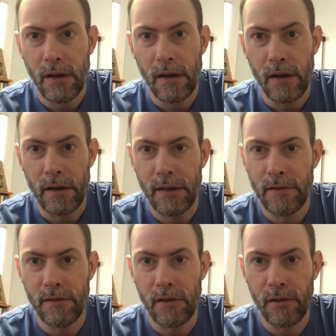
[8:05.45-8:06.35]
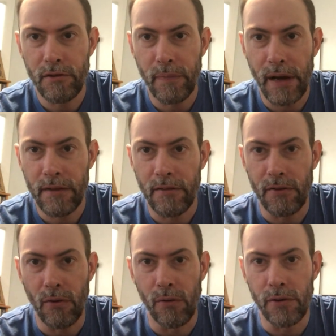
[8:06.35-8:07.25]
I got this at Lunchbox at
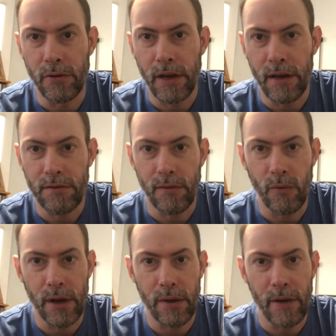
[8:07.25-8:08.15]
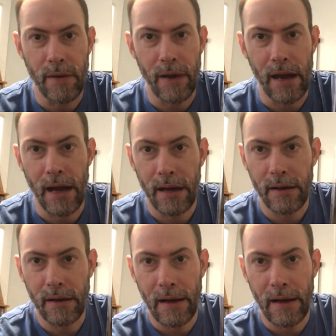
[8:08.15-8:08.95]
their old location way, way back.